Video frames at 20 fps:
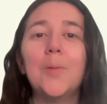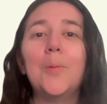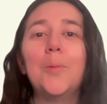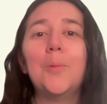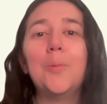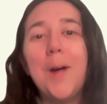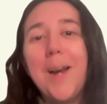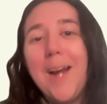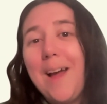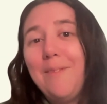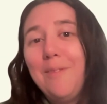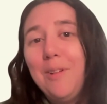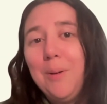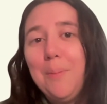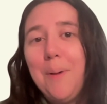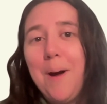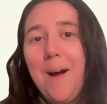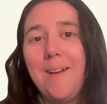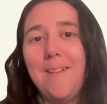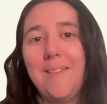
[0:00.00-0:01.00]
Whenever
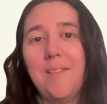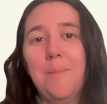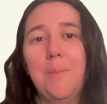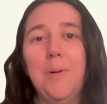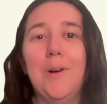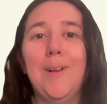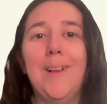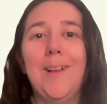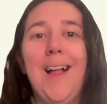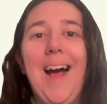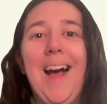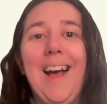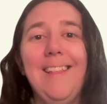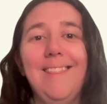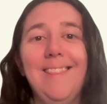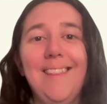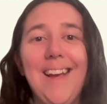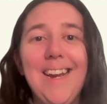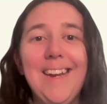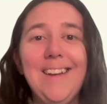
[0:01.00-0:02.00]
possible, I
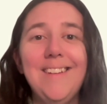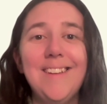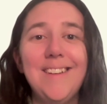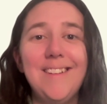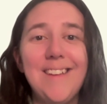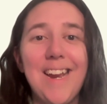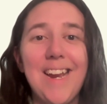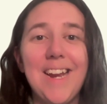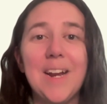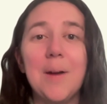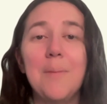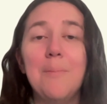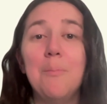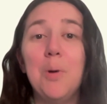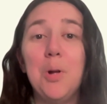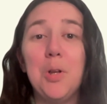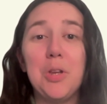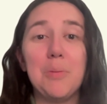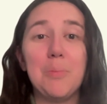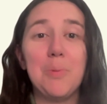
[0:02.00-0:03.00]
like to take
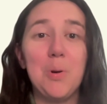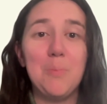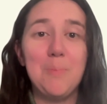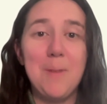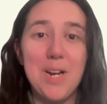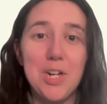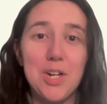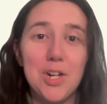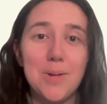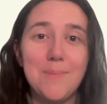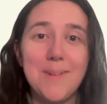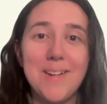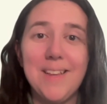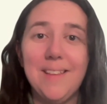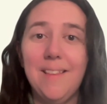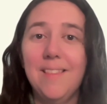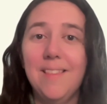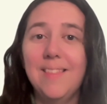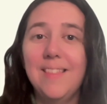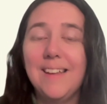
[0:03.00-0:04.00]
multiple
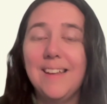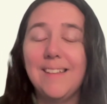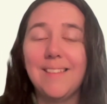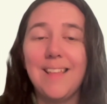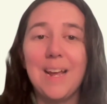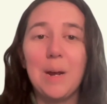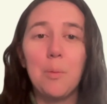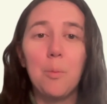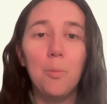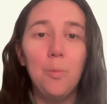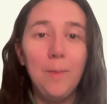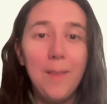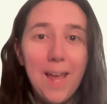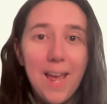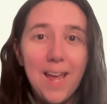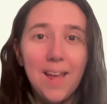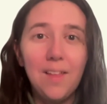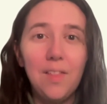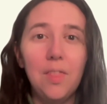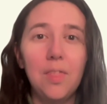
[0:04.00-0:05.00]
measurements, things like
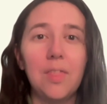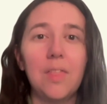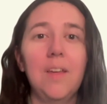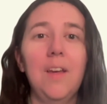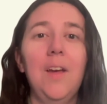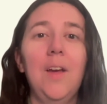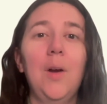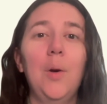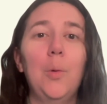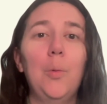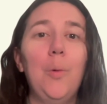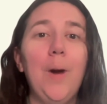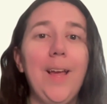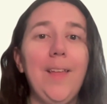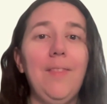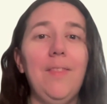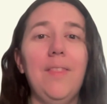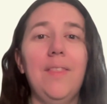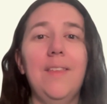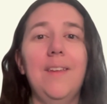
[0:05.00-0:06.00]
length,
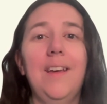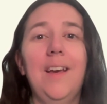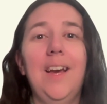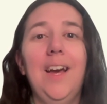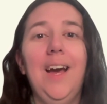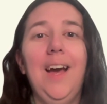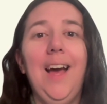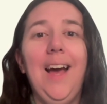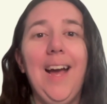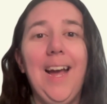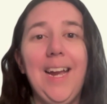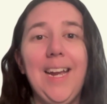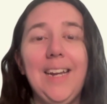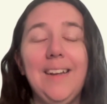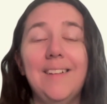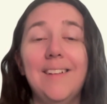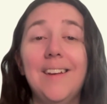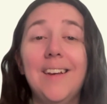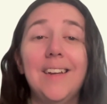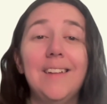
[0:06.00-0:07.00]
width,
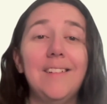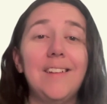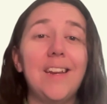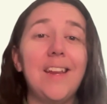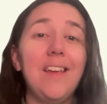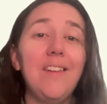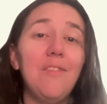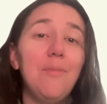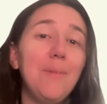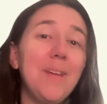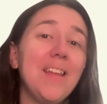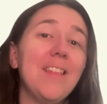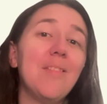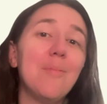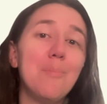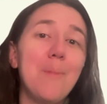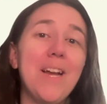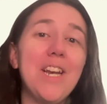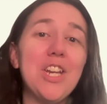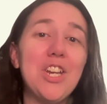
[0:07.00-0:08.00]
height, to give me as
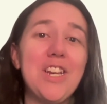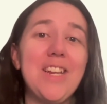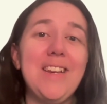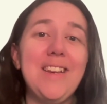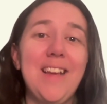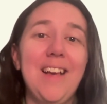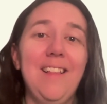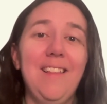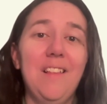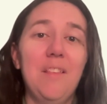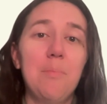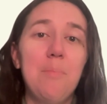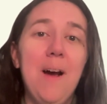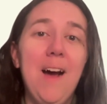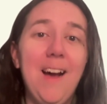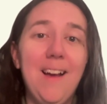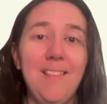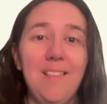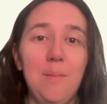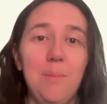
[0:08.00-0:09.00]
much detail as
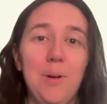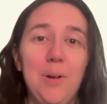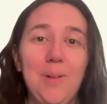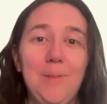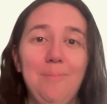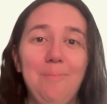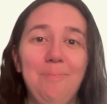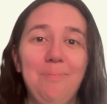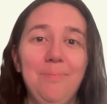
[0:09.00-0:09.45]
possible.